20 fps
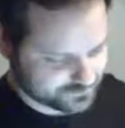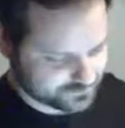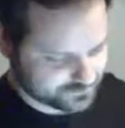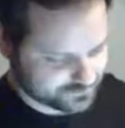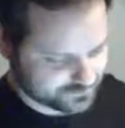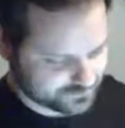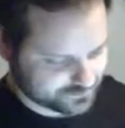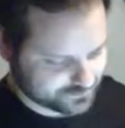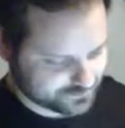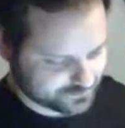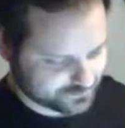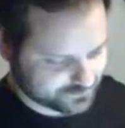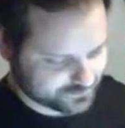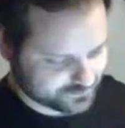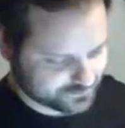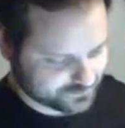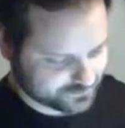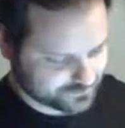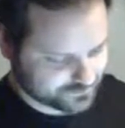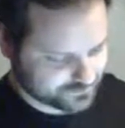
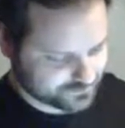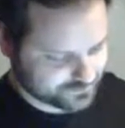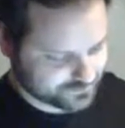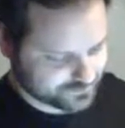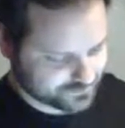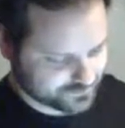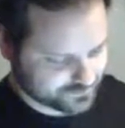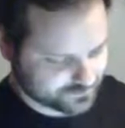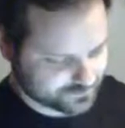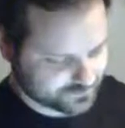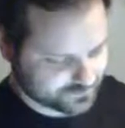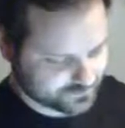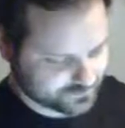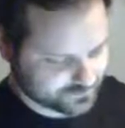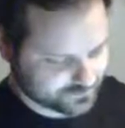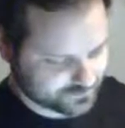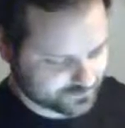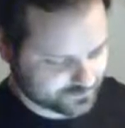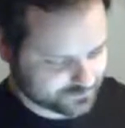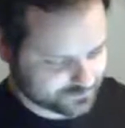
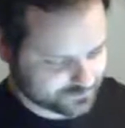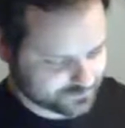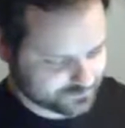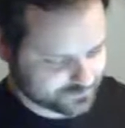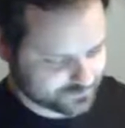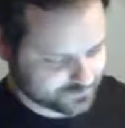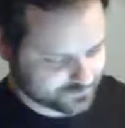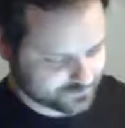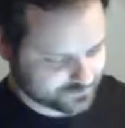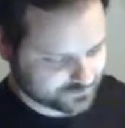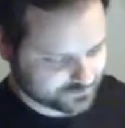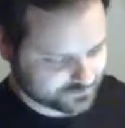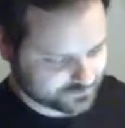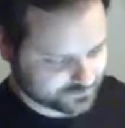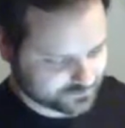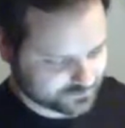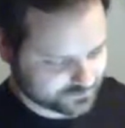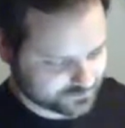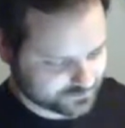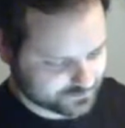
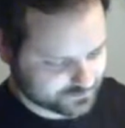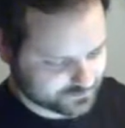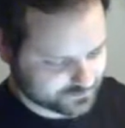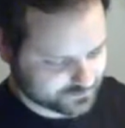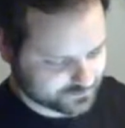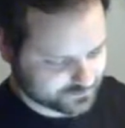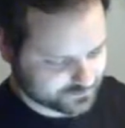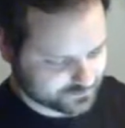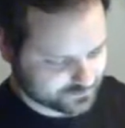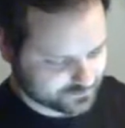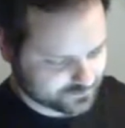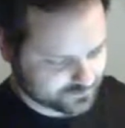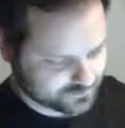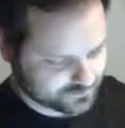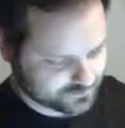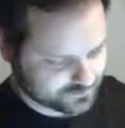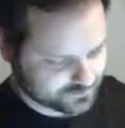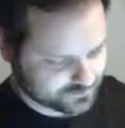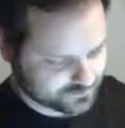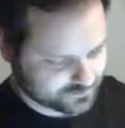
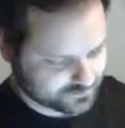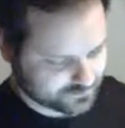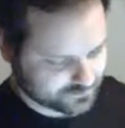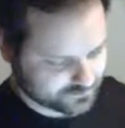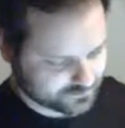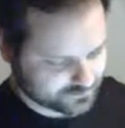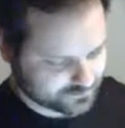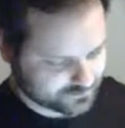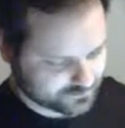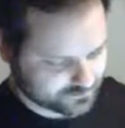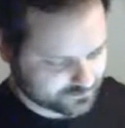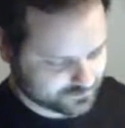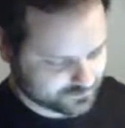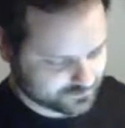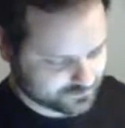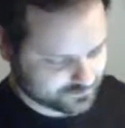[no speech]